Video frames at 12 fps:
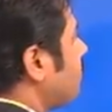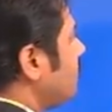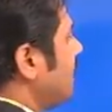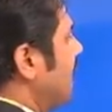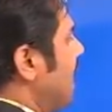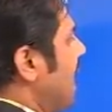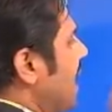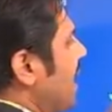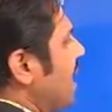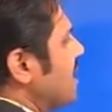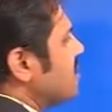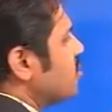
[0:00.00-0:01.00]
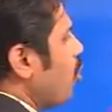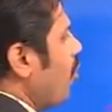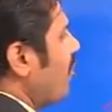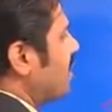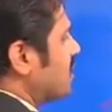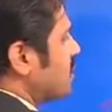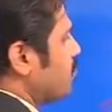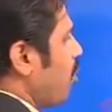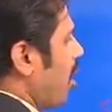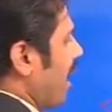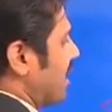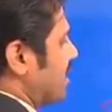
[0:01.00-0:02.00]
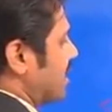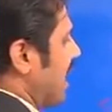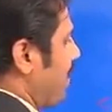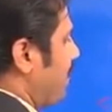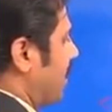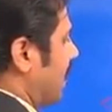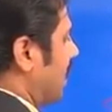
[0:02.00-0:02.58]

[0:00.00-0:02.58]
Let us go with small example